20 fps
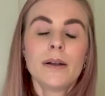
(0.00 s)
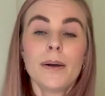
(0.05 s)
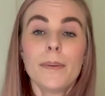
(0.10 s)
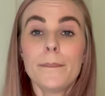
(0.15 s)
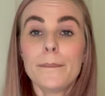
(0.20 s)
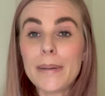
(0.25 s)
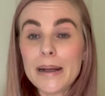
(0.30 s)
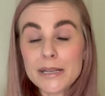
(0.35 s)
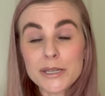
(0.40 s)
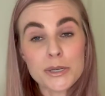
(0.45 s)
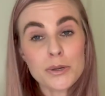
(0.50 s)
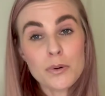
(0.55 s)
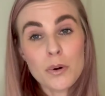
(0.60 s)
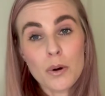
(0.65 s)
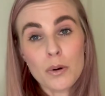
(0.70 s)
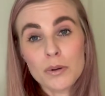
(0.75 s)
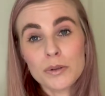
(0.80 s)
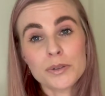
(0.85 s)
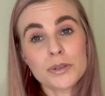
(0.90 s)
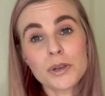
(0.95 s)
Muscle
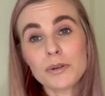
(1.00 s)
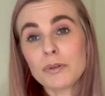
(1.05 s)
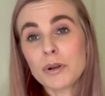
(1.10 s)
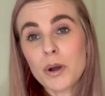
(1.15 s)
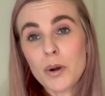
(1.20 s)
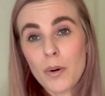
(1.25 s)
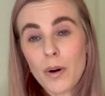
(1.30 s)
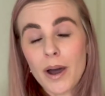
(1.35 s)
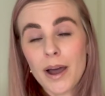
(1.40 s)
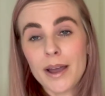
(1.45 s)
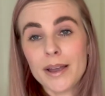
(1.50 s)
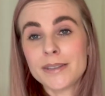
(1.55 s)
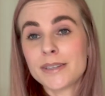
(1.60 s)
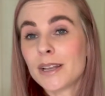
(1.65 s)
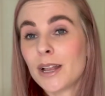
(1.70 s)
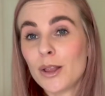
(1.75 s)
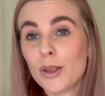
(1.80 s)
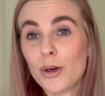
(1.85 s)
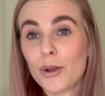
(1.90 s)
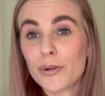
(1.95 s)
also requires a
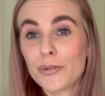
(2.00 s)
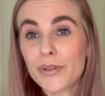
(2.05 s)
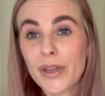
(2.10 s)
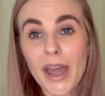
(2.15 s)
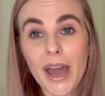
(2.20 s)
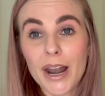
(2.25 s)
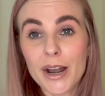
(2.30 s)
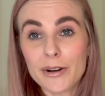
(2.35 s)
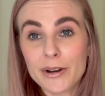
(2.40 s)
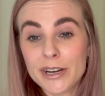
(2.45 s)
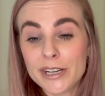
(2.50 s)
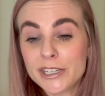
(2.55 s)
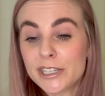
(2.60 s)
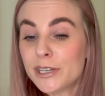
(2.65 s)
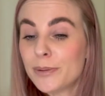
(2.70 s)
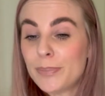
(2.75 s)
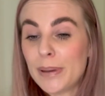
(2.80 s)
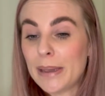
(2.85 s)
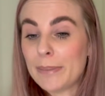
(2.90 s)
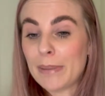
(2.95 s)
lot of calories to
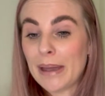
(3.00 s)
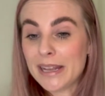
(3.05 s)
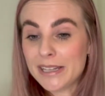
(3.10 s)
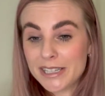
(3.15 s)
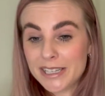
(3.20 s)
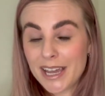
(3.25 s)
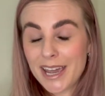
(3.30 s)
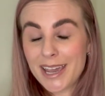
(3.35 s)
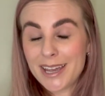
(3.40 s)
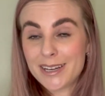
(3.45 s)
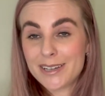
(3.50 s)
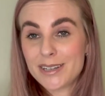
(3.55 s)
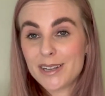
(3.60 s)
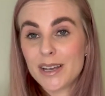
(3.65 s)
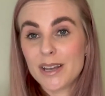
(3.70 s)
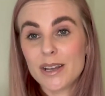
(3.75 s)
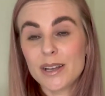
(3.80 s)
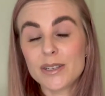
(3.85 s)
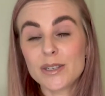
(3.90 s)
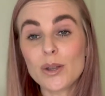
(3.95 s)
be maintained.
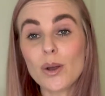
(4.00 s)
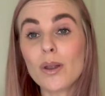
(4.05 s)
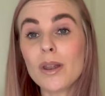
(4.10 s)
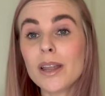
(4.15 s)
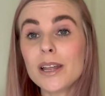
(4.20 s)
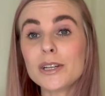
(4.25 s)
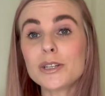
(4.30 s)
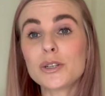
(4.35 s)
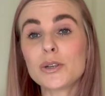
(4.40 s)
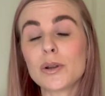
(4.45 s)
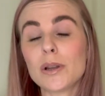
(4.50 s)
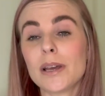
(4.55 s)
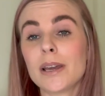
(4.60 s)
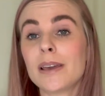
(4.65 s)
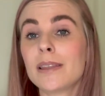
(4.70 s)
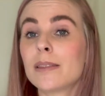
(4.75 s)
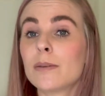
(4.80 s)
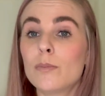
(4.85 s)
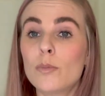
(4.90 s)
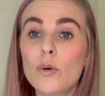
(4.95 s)
So literally,
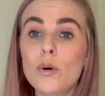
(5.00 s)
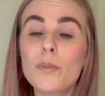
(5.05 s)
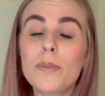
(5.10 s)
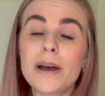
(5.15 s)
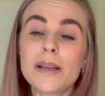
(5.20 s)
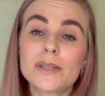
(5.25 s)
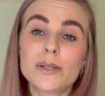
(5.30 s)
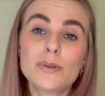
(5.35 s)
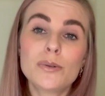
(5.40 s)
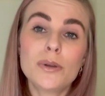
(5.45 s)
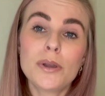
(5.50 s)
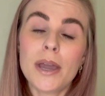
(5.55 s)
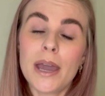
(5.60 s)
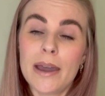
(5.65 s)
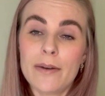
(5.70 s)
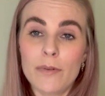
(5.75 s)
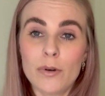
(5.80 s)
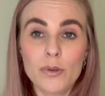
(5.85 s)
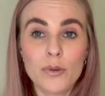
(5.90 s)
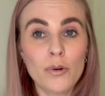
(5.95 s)
the more muscle you
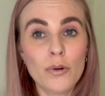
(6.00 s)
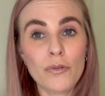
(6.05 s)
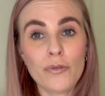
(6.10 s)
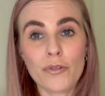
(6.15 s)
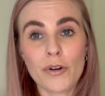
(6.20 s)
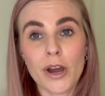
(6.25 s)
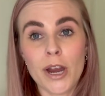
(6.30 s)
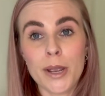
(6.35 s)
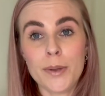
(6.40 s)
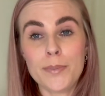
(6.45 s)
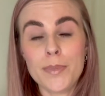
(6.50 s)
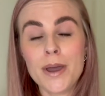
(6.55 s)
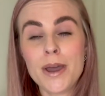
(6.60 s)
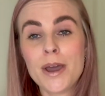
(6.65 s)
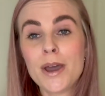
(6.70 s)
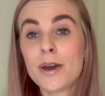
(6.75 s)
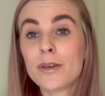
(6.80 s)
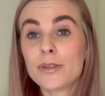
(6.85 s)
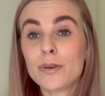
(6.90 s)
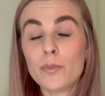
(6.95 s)
have on your frame,
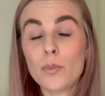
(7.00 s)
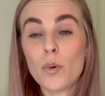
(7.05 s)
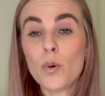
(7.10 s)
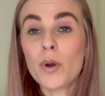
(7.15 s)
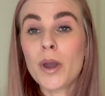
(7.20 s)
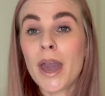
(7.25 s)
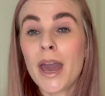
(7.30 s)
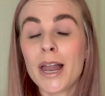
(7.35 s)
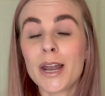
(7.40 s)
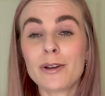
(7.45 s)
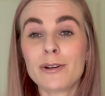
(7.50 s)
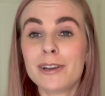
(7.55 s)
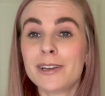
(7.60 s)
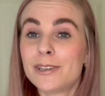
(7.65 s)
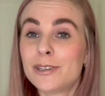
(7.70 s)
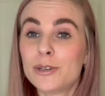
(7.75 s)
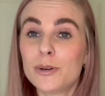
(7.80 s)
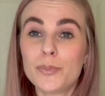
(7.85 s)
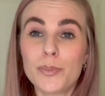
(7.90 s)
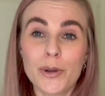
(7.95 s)
the more
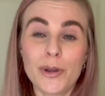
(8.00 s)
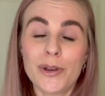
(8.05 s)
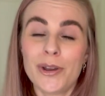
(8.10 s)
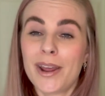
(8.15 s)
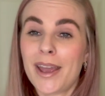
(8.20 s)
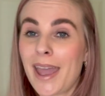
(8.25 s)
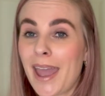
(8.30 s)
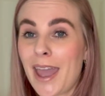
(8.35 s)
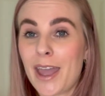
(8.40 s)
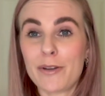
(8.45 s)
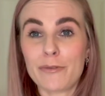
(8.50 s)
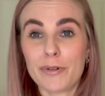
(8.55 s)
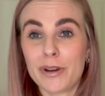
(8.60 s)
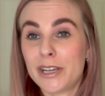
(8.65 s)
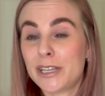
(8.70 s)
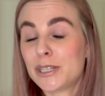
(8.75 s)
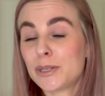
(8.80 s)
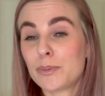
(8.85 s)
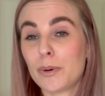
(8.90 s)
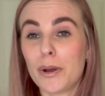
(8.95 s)
calories you're burning at
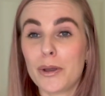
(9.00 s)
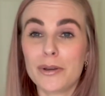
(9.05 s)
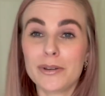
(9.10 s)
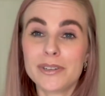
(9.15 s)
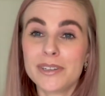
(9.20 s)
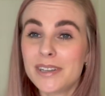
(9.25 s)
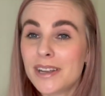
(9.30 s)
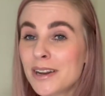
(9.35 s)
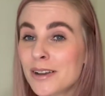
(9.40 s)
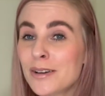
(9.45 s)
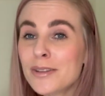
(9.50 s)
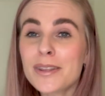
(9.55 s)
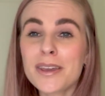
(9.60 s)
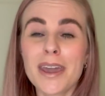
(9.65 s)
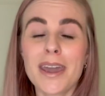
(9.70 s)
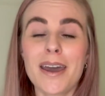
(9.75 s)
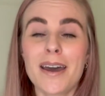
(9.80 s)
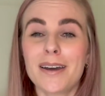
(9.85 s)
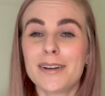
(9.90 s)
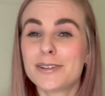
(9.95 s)
rest while you're sitting on the
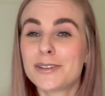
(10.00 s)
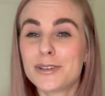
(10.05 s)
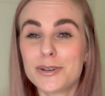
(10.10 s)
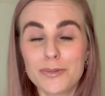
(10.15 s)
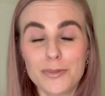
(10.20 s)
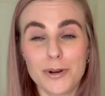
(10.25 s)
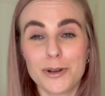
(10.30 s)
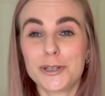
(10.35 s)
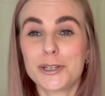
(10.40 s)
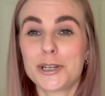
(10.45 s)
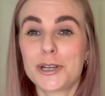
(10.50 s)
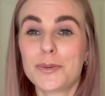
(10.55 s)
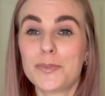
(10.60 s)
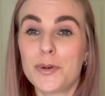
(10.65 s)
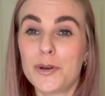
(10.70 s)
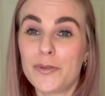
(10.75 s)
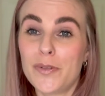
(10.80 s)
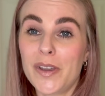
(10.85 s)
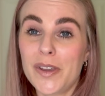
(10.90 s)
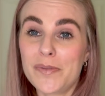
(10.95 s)
couch watching a
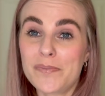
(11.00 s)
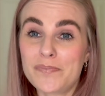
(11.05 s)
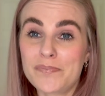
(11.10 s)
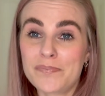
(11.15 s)
movie.